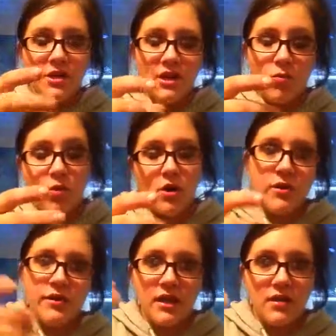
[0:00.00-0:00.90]
you got to work
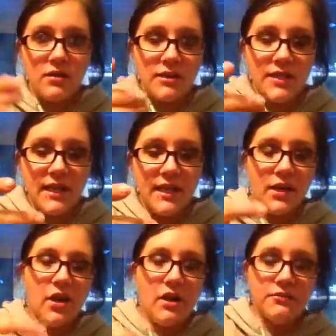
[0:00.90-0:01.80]
with it to get
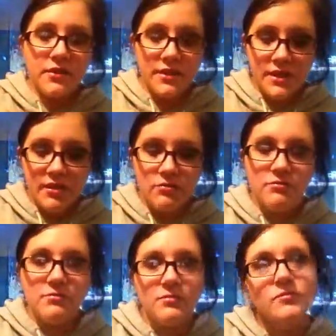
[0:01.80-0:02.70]
it off. So,
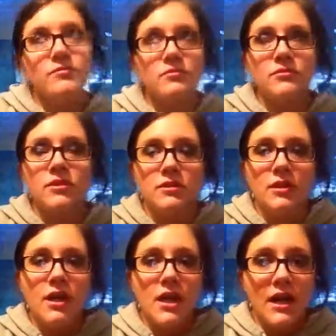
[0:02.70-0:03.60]

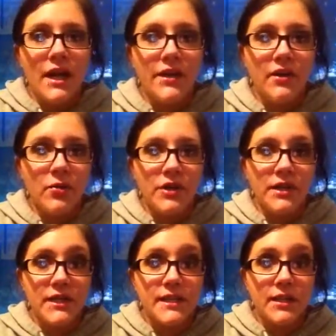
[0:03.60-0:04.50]
I know how weird
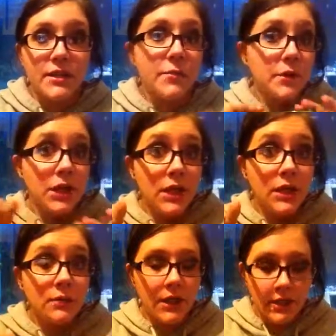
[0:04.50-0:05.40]
that sounded, but
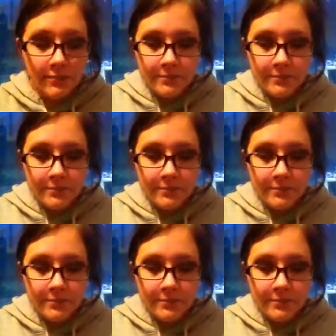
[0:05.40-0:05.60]
anyway.